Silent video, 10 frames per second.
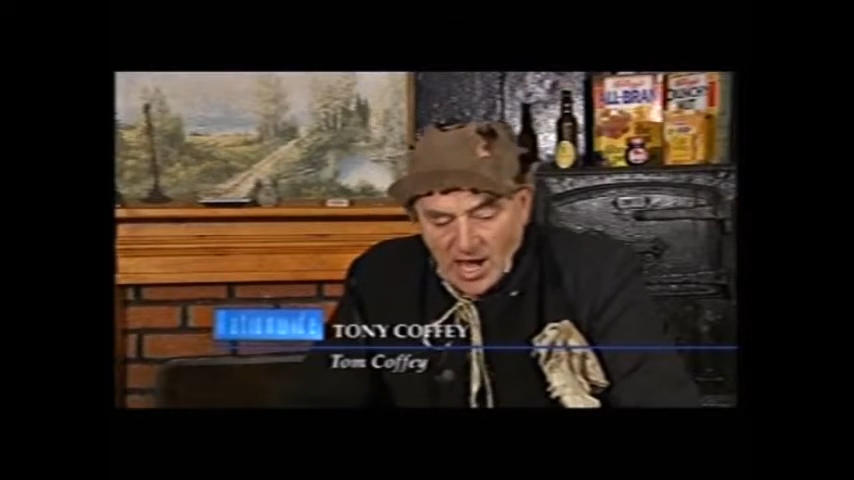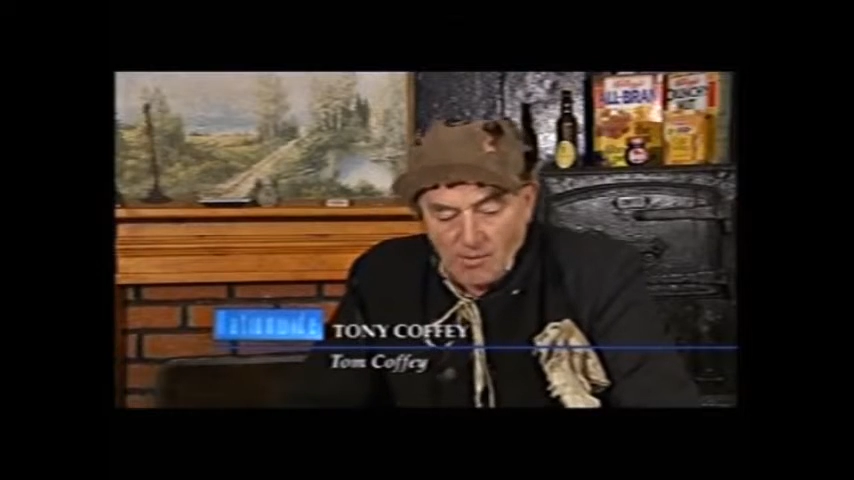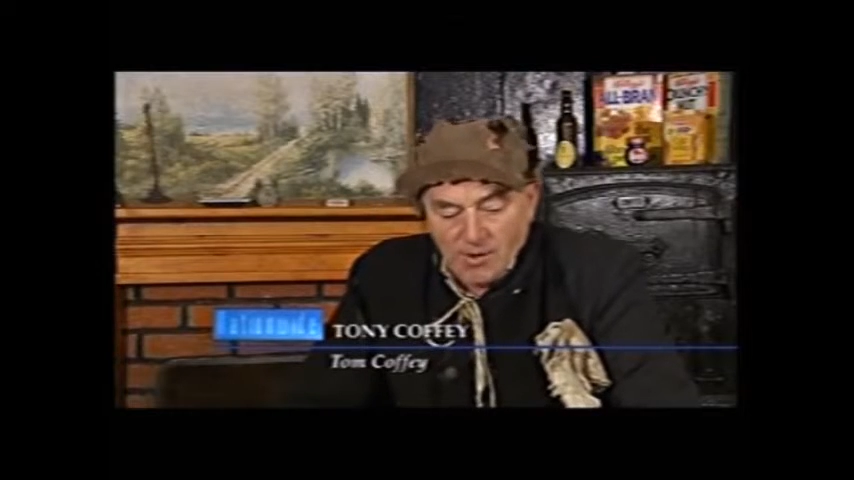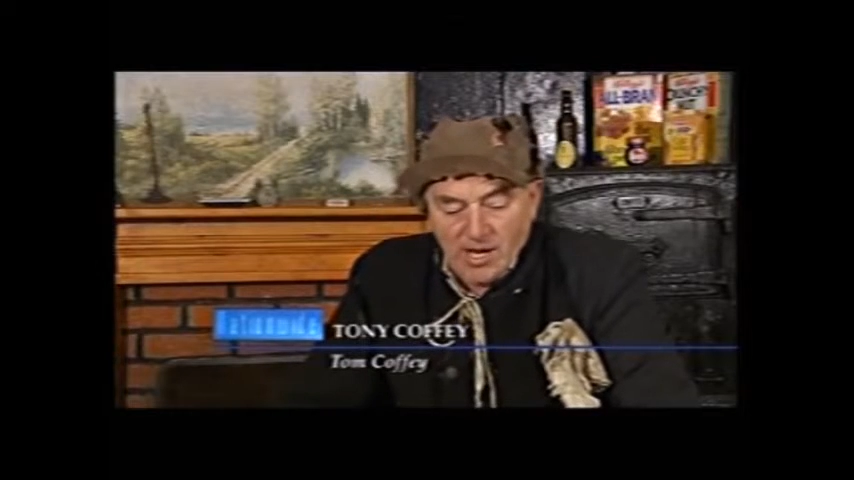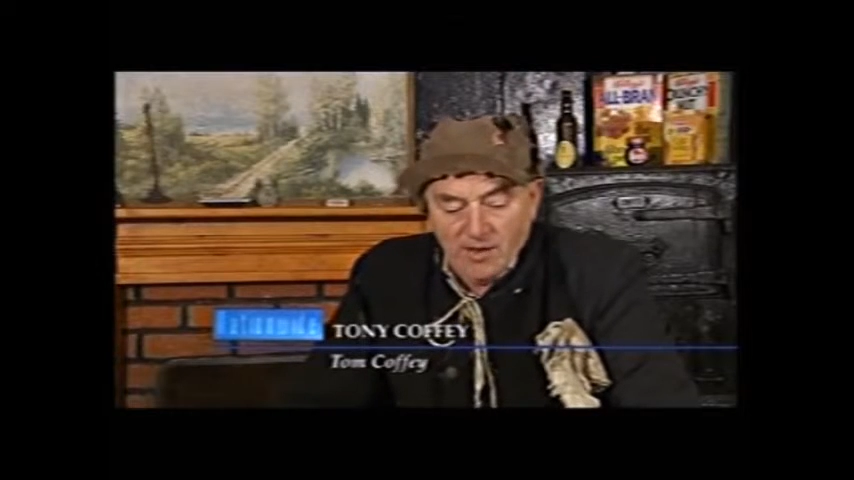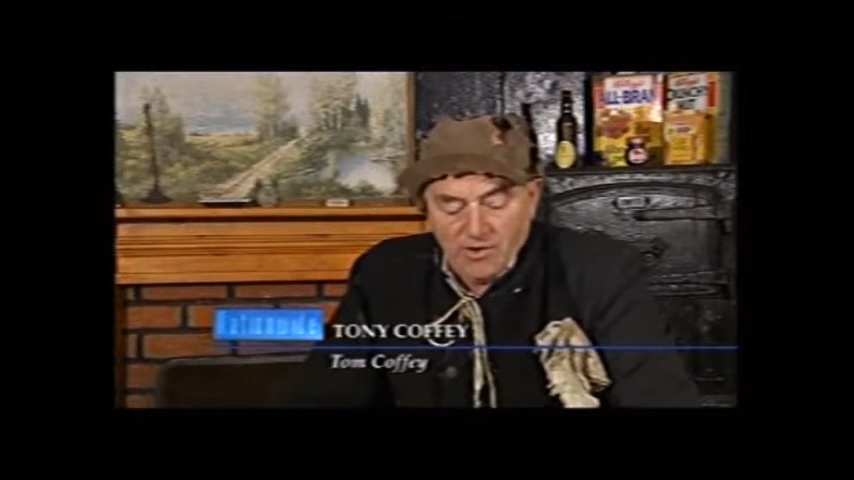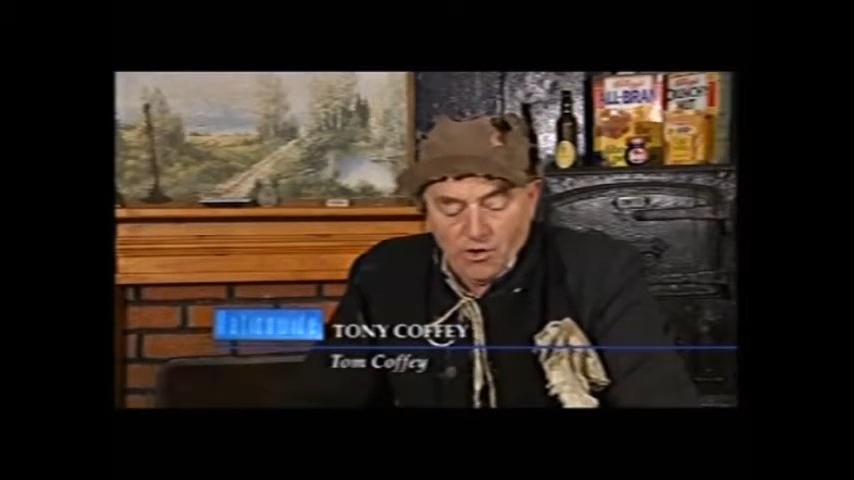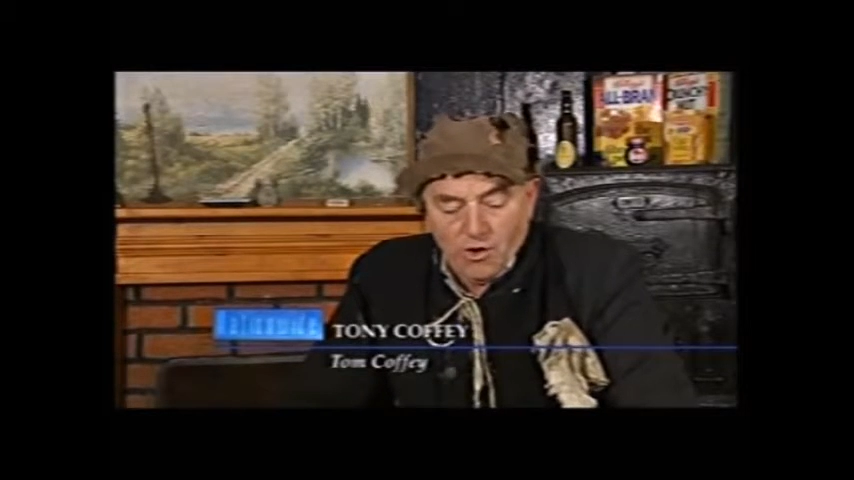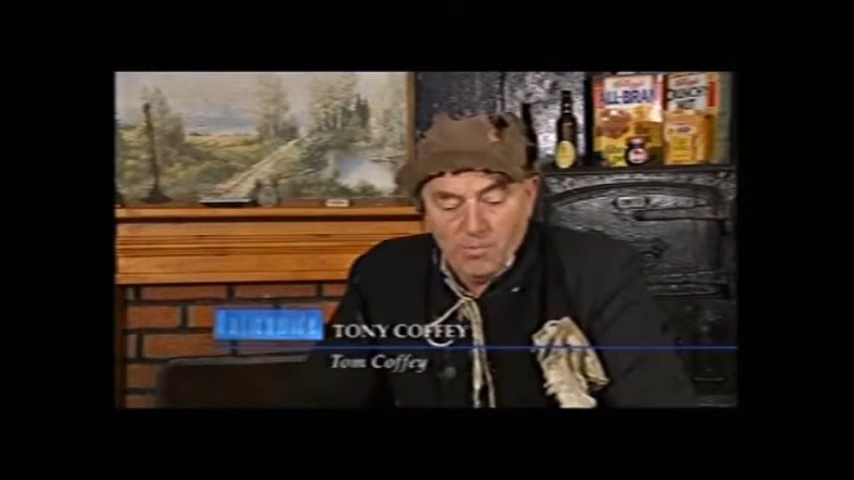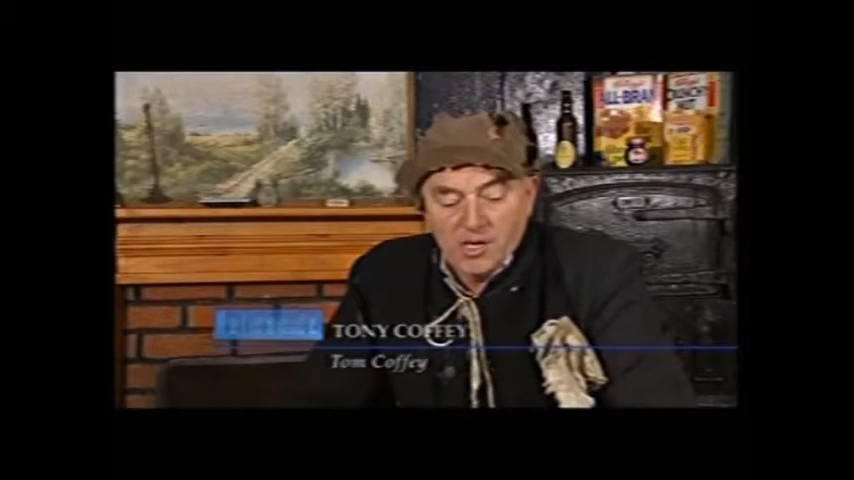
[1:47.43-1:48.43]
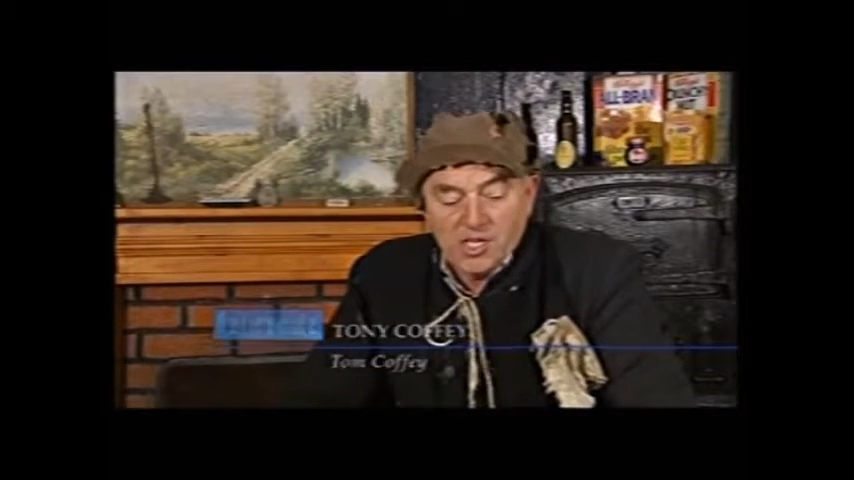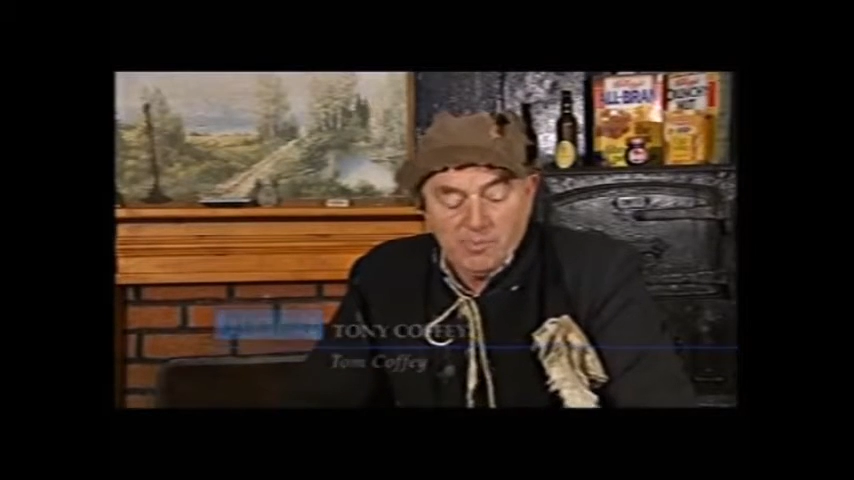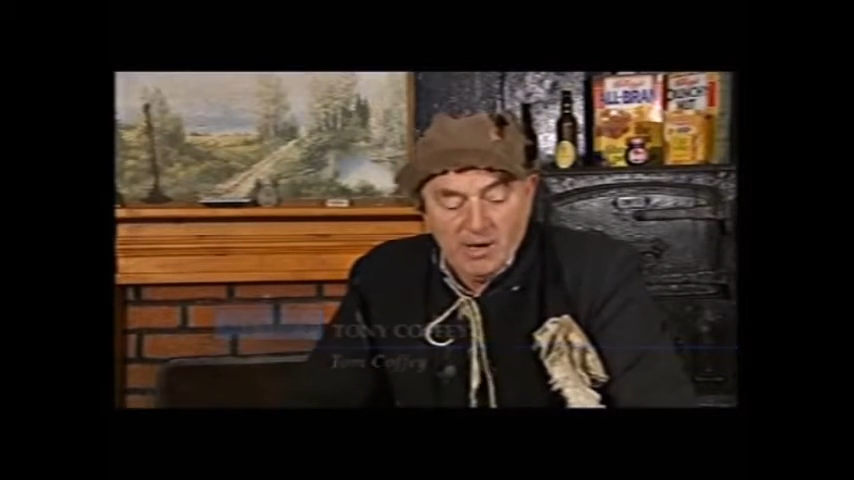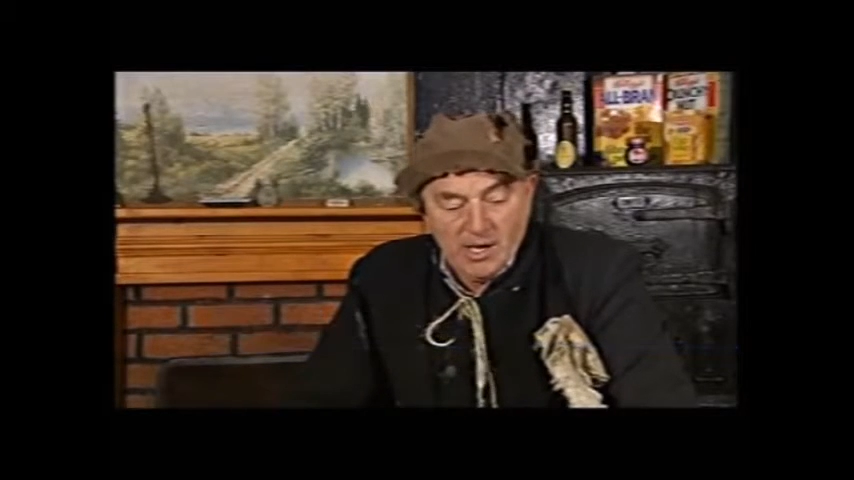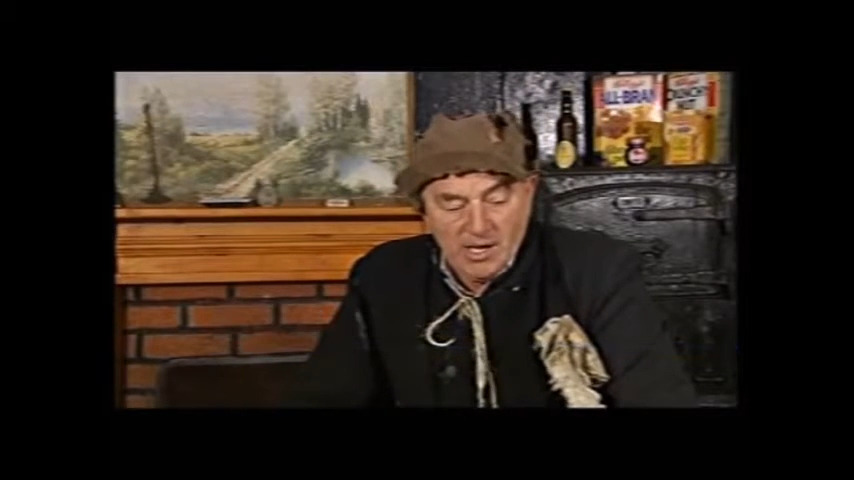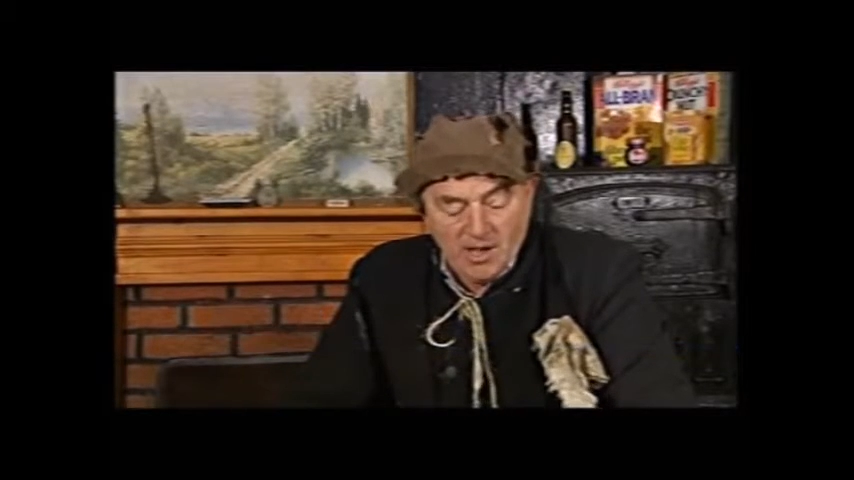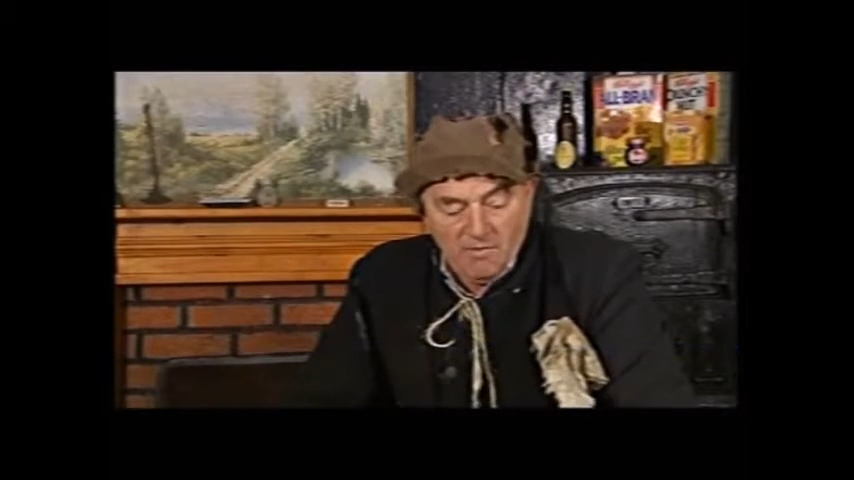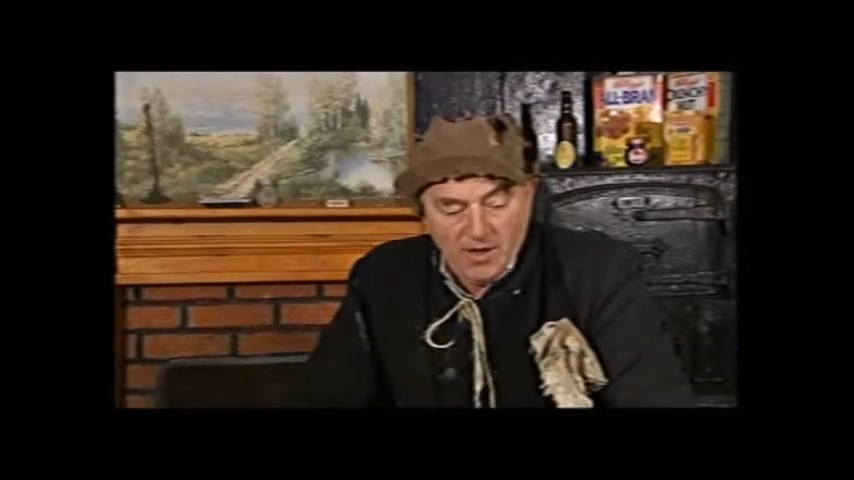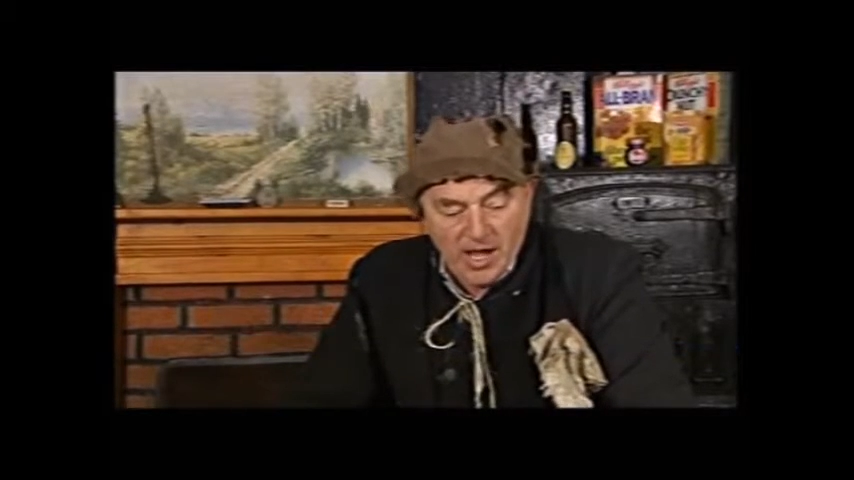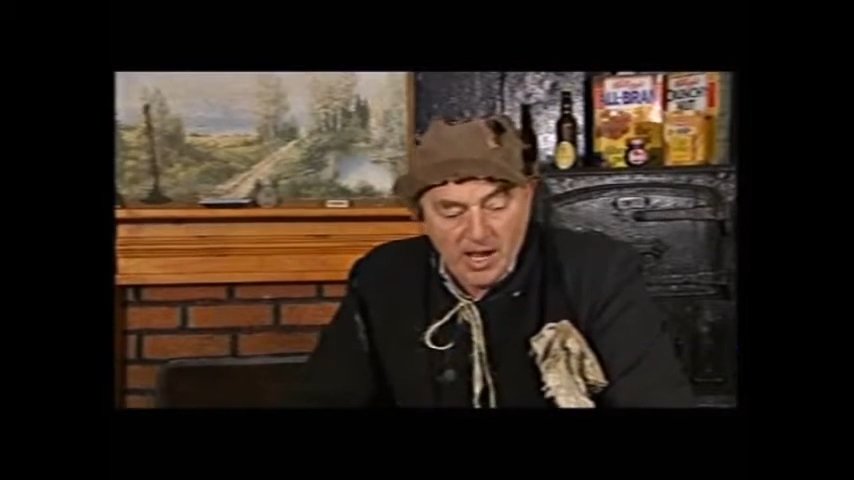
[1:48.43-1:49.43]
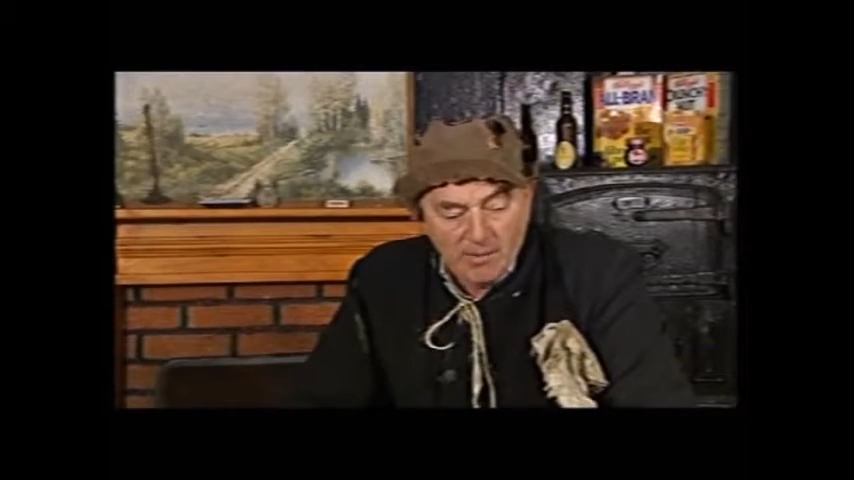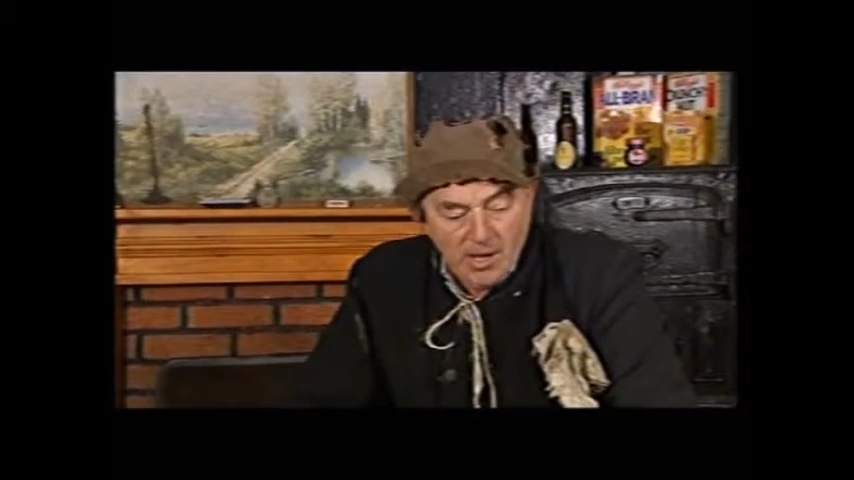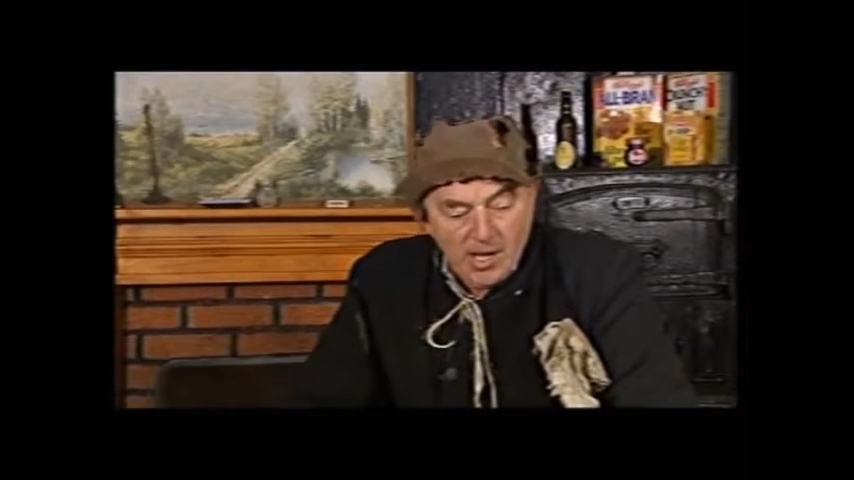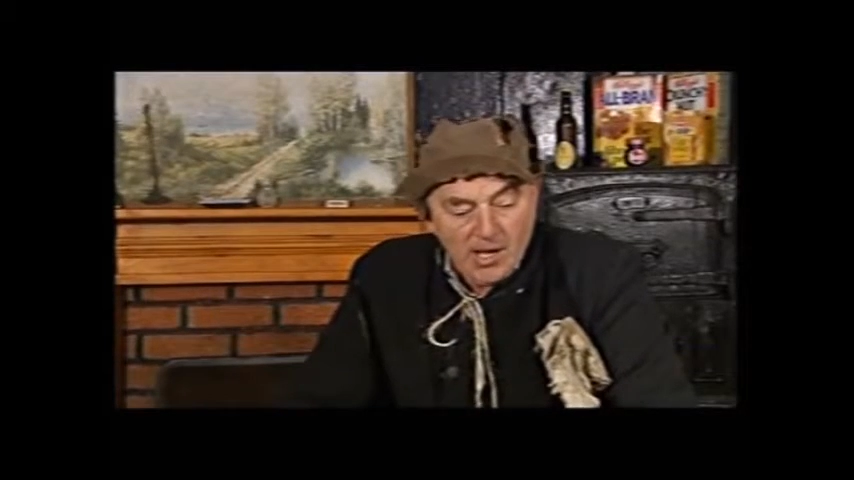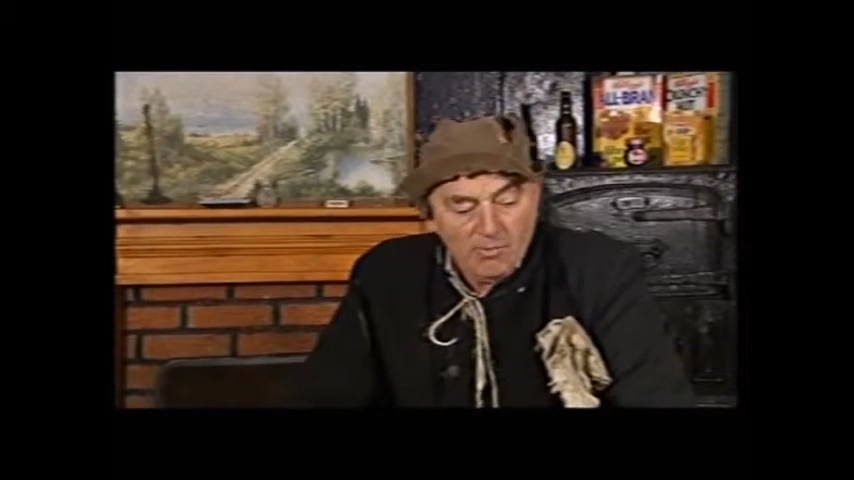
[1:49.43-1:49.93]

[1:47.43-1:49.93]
and we live at home on a small little farm.